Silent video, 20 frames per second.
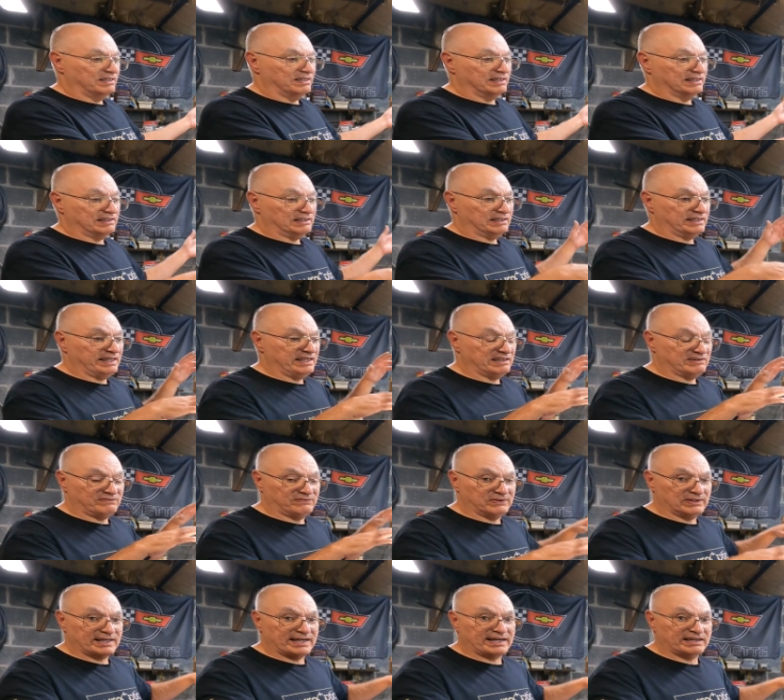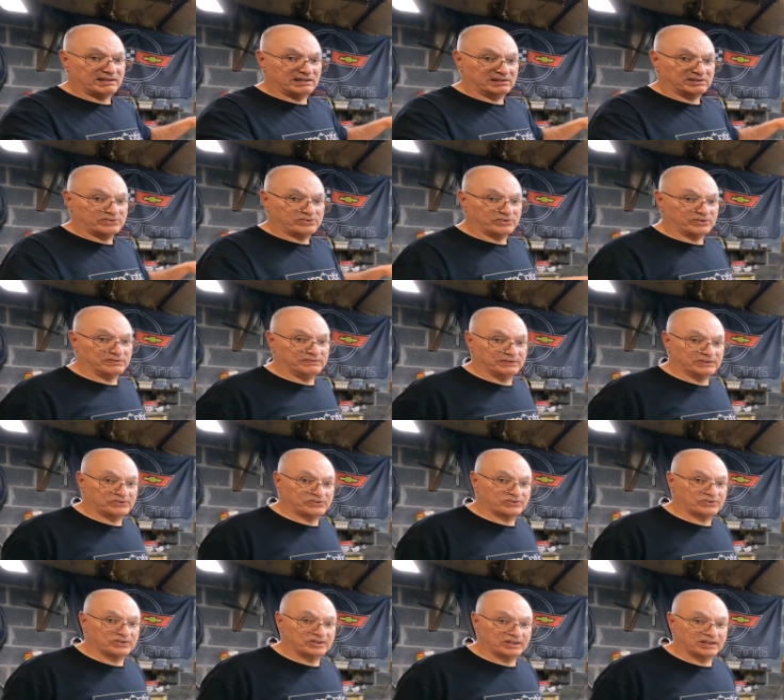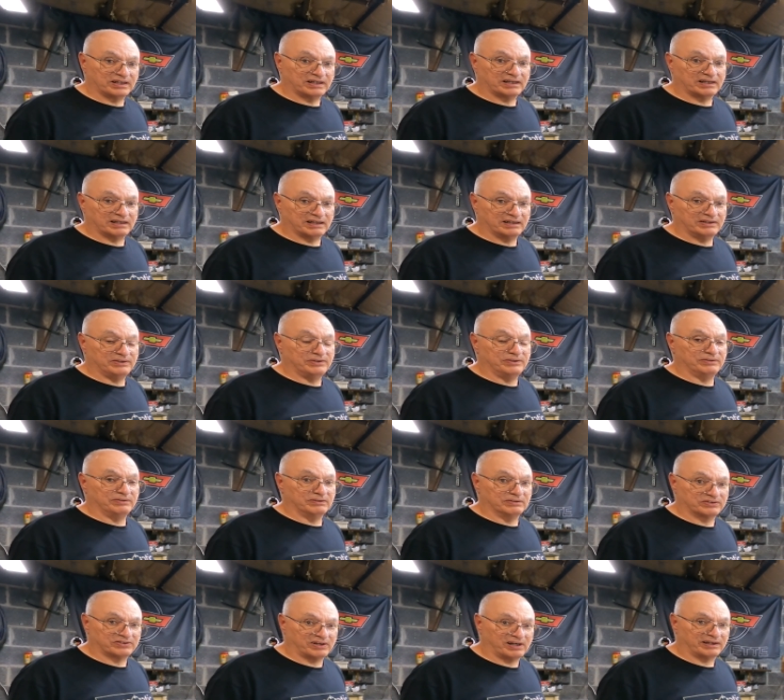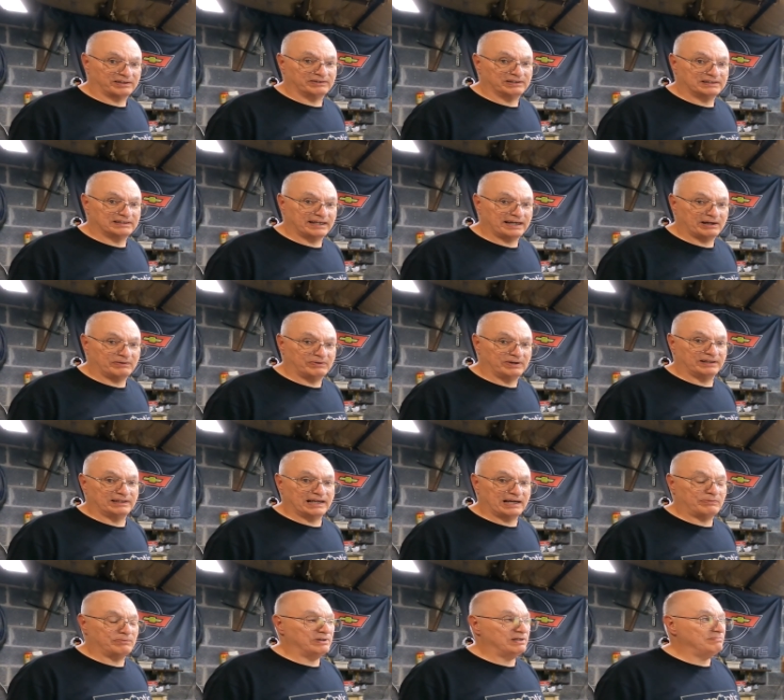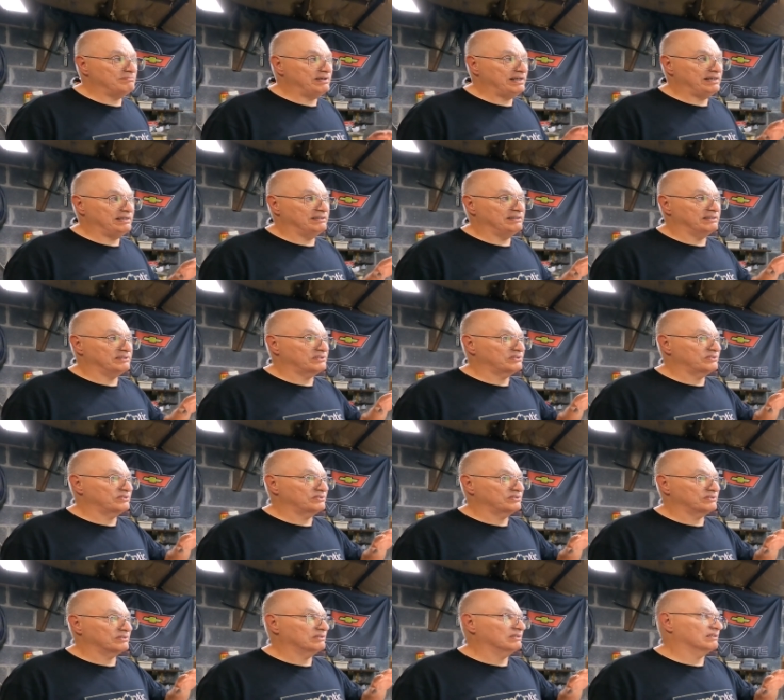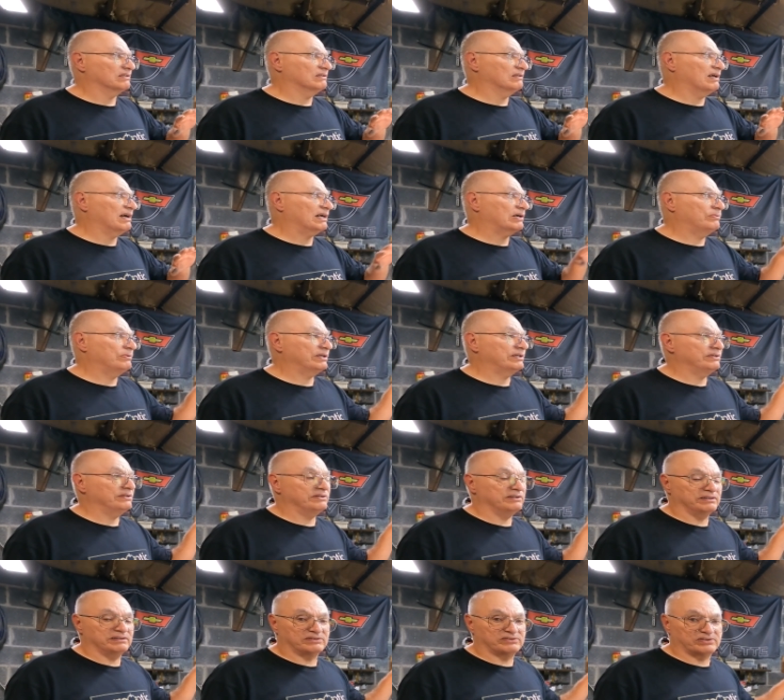and lay it flat on a surface and solder it that way. That would have made this a lot quicker and